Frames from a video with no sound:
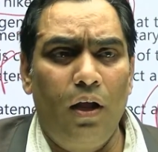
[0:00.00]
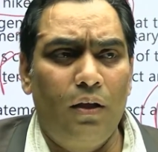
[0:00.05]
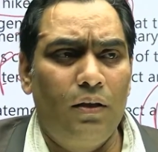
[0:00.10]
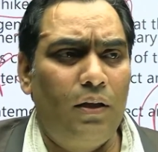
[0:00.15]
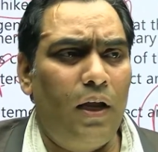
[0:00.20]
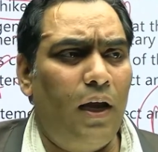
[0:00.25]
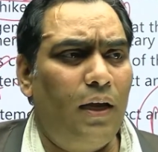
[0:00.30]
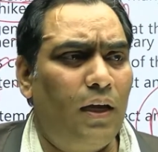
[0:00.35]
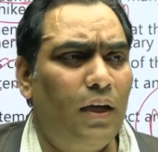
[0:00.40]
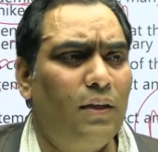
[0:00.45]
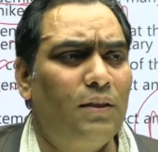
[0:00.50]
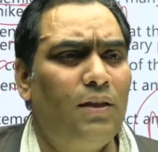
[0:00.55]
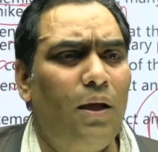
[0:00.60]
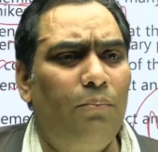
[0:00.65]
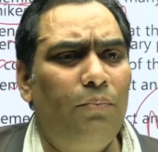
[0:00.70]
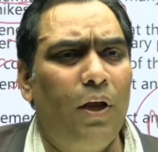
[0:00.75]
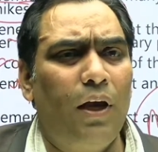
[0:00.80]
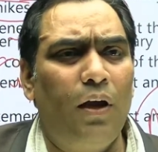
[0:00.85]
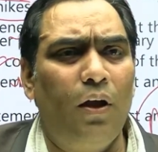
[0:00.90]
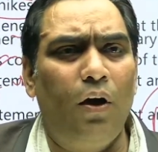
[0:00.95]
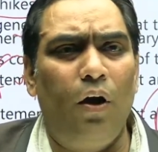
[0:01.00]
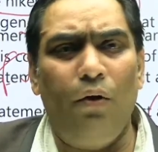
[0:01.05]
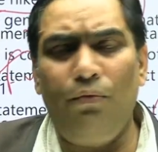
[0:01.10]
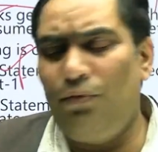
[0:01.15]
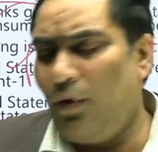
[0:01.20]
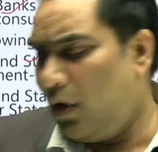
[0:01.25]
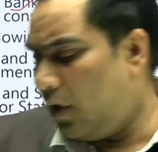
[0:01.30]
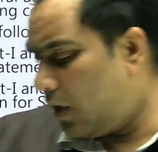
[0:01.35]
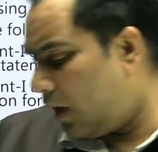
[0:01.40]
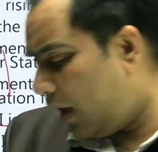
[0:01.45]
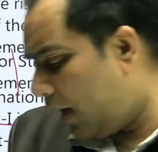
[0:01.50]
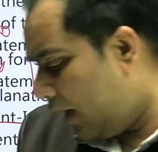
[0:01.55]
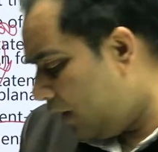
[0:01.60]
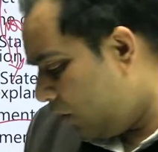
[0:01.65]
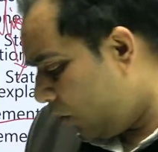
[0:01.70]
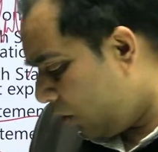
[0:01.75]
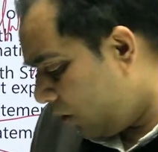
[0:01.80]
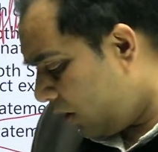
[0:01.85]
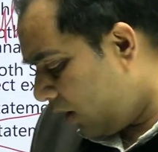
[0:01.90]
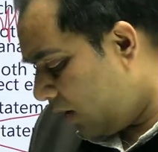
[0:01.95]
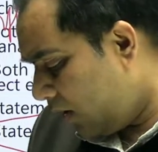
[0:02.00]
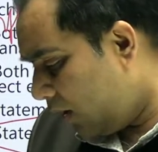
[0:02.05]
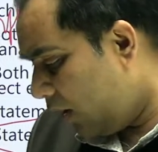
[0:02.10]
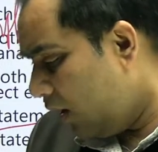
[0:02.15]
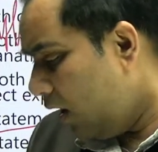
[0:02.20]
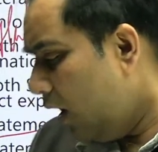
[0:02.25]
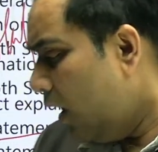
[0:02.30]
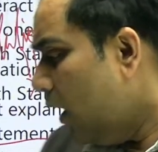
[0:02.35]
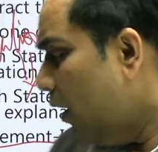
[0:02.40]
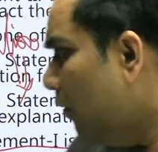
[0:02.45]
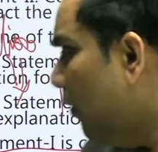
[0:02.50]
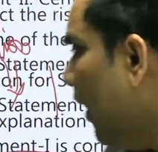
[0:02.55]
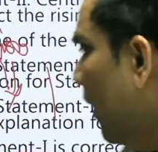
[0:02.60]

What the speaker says: That is the meaning of current oriented. When